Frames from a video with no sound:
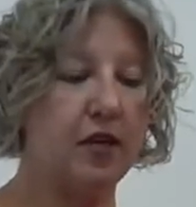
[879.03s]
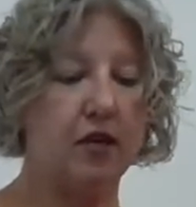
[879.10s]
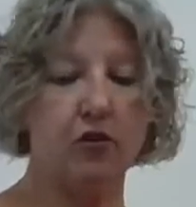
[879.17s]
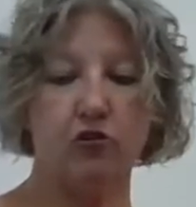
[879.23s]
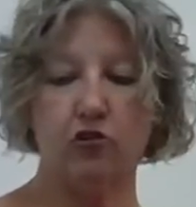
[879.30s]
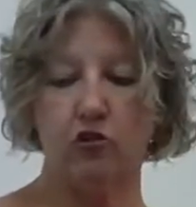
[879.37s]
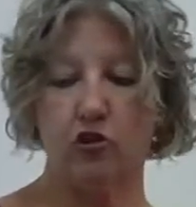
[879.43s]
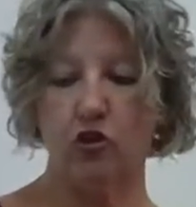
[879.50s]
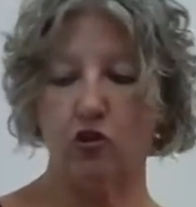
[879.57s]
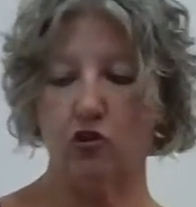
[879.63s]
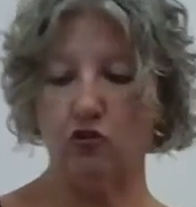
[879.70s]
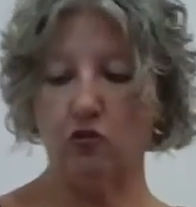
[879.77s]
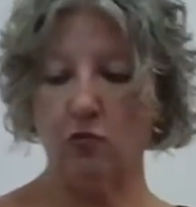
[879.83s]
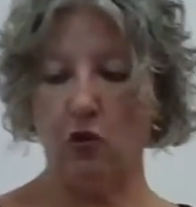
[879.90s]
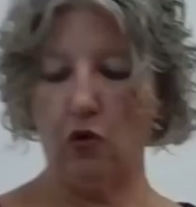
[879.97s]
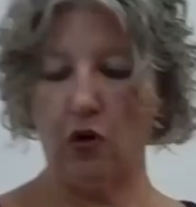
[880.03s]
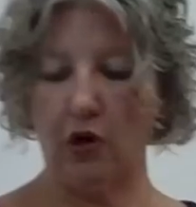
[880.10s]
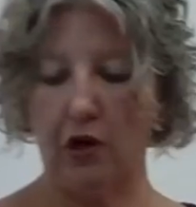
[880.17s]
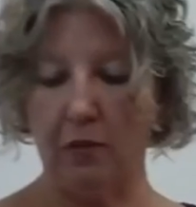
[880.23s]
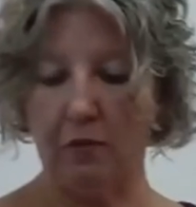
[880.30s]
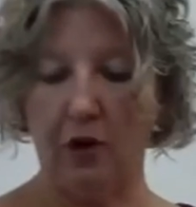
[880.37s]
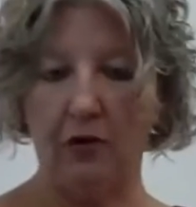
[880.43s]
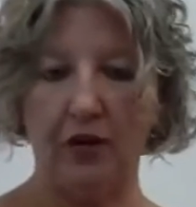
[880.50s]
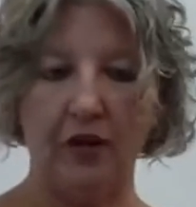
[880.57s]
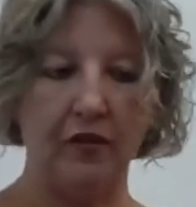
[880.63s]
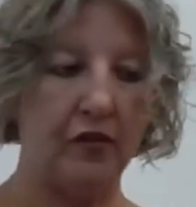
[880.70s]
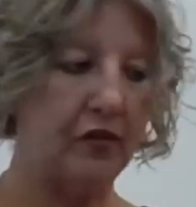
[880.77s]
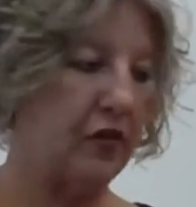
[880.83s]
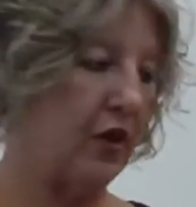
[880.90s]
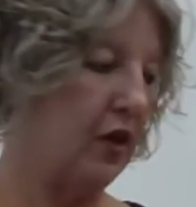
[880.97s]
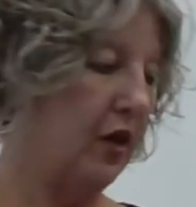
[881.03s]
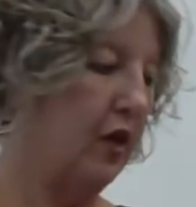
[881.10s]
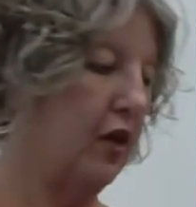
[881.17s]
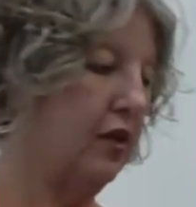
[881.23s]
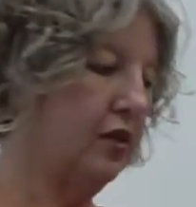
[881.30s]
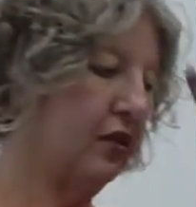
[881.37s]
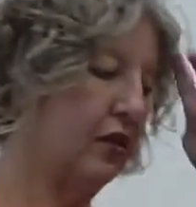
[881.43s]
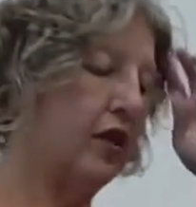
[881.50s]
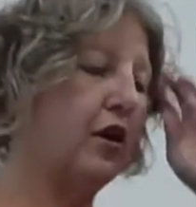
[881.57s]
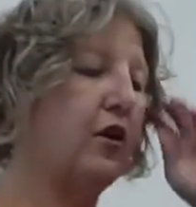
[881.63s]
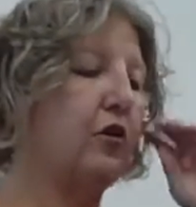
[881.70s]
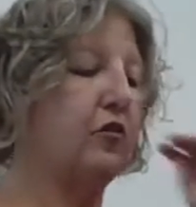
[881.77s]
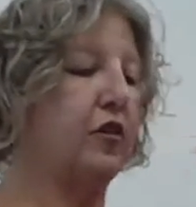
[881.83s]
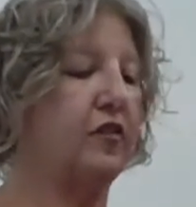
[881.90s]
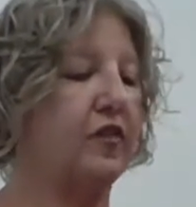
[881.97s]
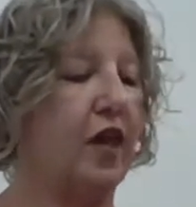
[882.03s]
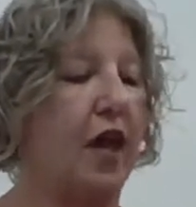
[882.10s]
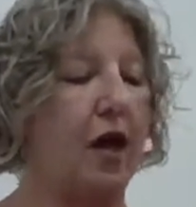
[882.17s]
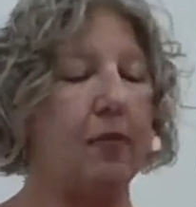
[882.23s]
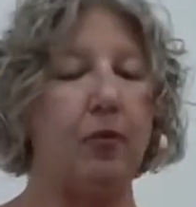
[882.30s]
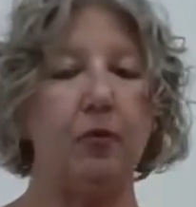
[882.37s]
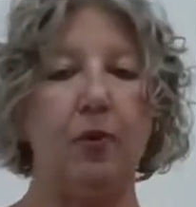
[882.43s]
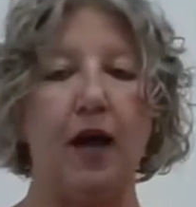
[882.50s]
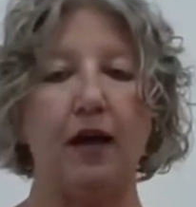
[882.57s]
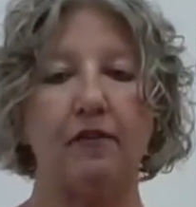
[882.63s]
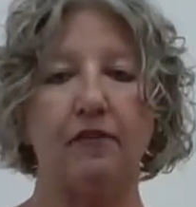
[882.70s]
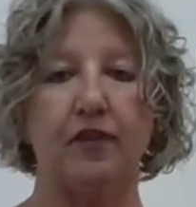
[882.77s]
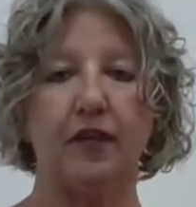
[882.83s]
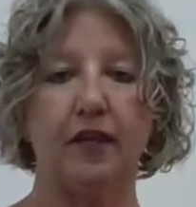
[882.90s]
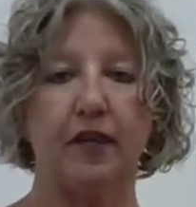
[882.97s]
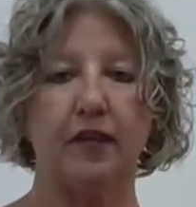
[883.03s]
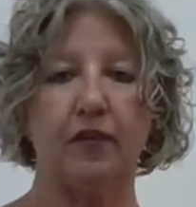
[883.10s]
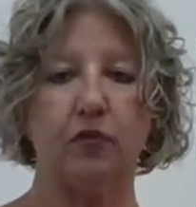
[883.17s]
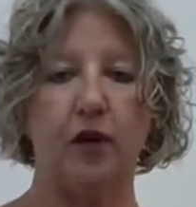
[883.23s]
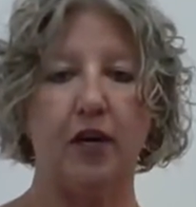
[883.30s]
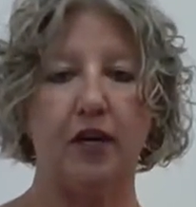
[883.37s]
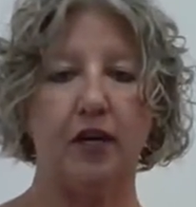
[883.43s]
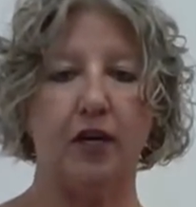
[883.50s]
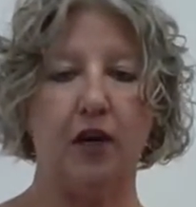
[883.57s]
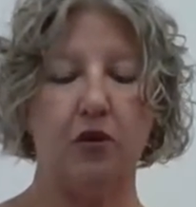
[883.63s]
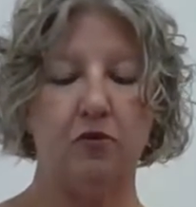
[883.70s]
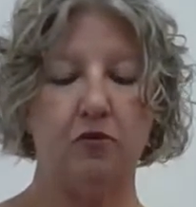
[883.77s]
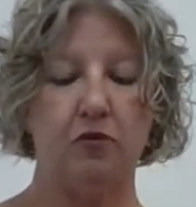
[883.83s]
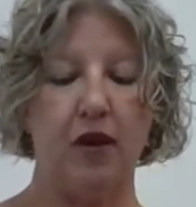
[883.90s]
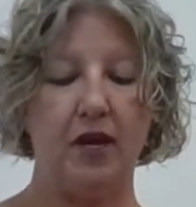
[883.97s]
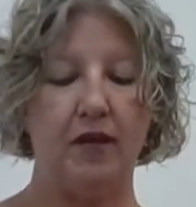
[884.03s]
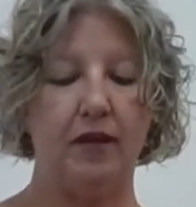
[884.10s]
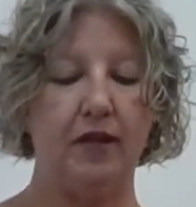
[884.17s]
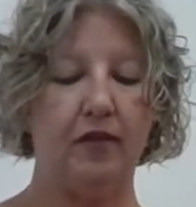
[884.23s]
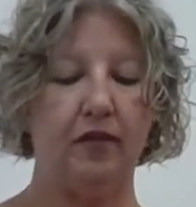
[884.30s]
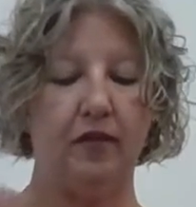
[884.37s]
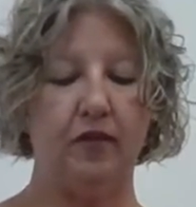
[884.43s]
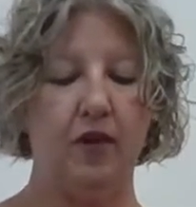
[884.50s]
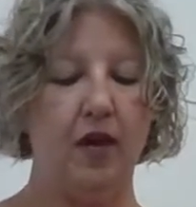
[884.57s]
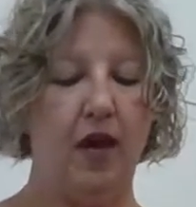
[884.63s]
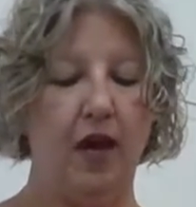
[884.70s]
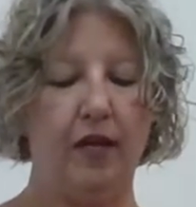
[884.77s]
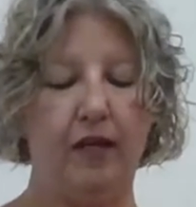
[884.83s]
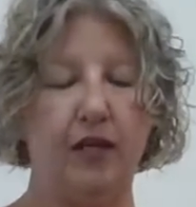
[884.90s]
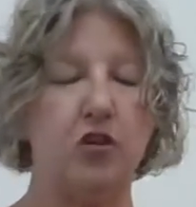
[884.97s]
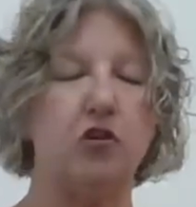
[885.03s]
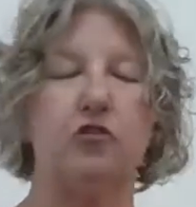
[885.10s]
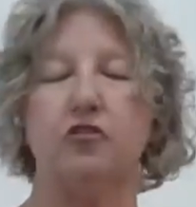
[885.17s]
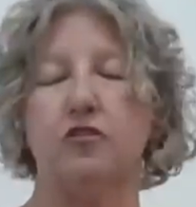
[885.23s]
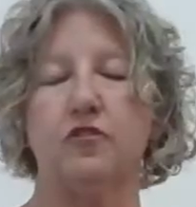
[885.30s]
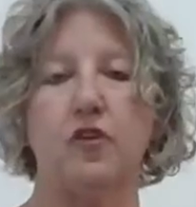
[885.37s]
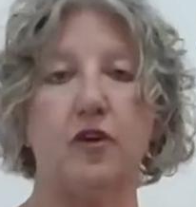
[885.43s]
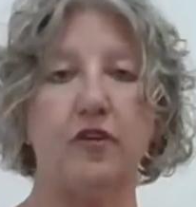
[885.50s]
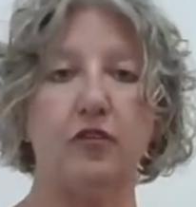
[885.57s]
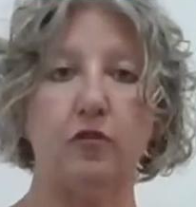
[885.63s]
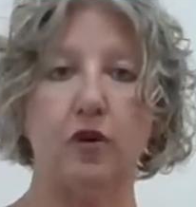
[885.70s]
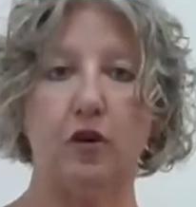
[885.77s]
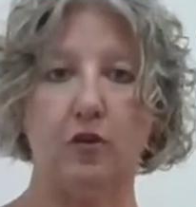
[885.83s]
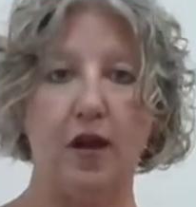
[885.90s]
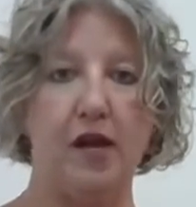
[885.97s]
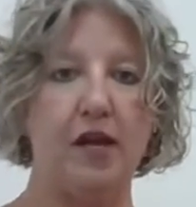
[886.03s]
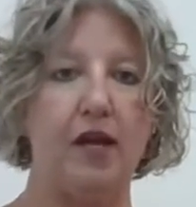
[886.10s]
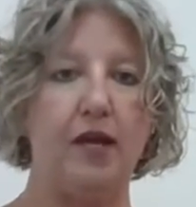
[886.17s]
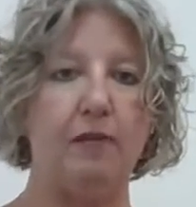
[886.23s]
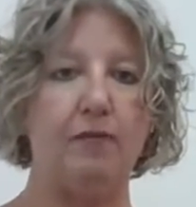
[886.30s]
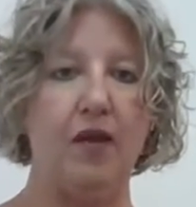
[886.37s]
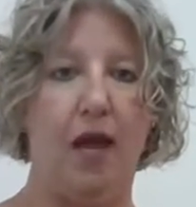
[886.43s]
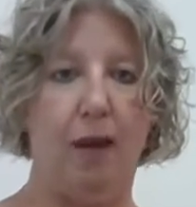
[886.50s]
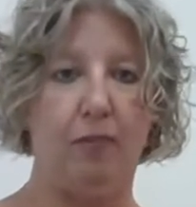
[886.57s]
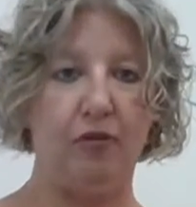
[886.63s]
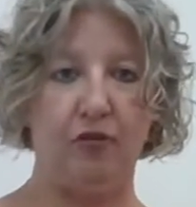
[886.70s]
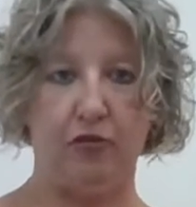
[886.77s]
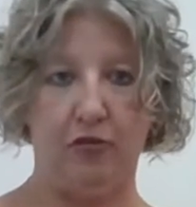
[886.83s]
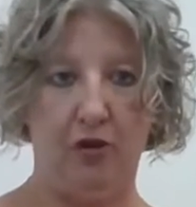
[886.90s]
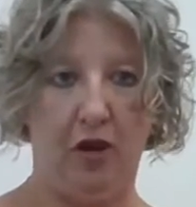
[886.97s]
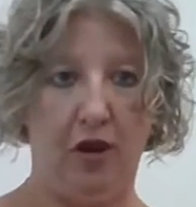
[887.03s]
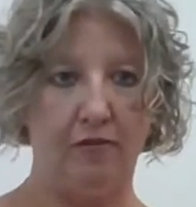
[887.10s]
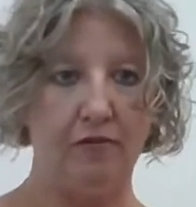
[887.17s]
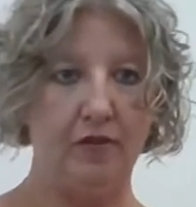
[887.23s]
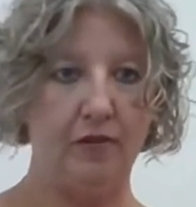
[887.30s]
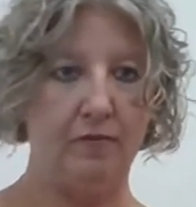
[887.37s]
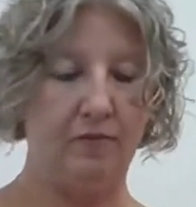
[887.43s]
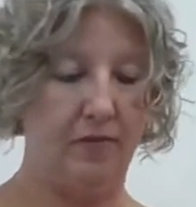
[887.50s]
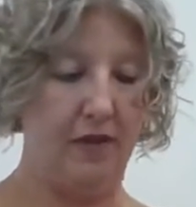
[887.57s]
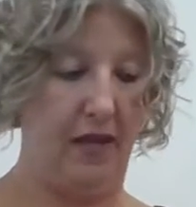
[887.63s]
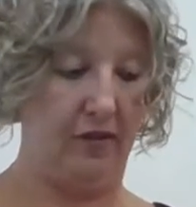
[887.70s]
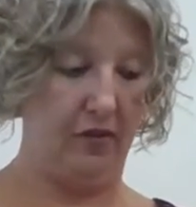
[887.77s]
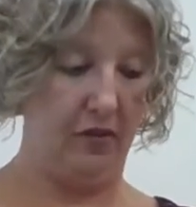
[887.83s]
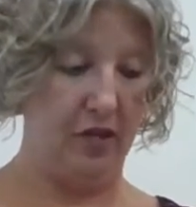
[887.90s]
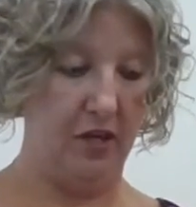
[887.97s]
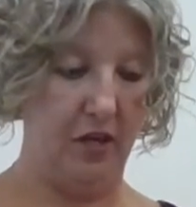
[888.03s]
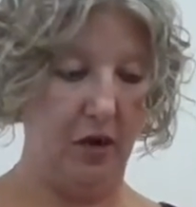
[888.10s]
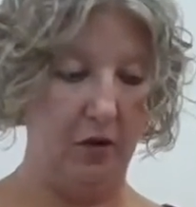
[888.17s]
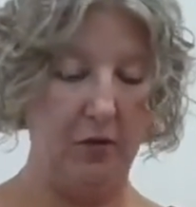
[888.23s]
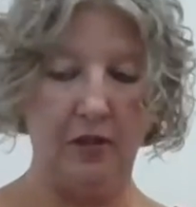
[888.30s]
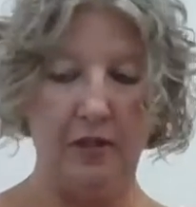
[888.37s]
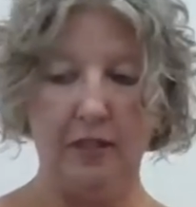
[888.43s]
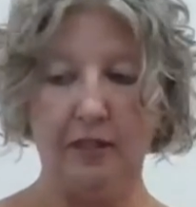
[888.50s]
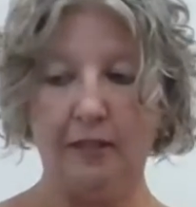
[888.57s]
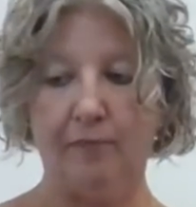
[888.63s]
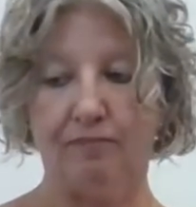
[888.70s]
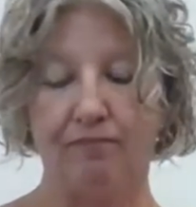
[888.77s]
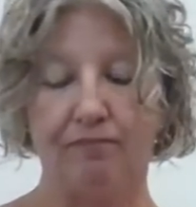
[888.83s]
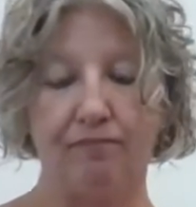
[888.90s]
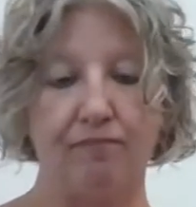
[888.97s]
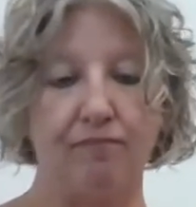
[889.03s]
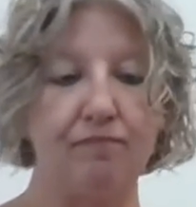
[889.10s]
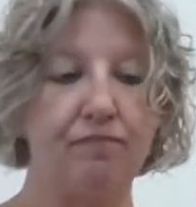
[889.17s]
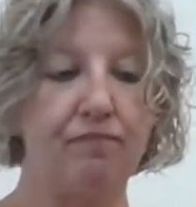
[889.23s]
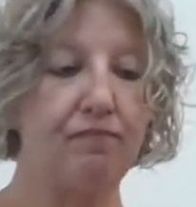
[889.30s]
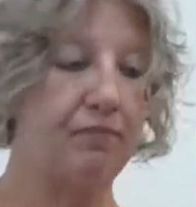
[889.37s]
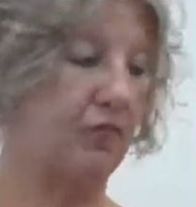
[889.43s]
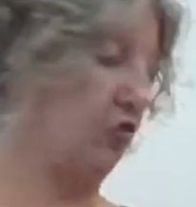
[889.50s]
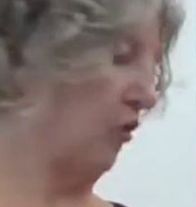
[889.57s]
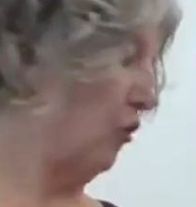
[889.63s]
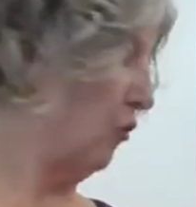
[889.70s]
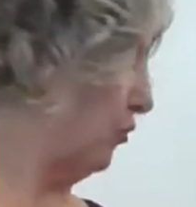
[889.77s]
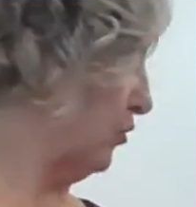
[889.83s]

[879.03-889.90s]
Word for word: there's two more components. There's, because the apple pie filling is ready to go, right? It's I could tell you it's very sweet already. The apples are soft. That's good to go. So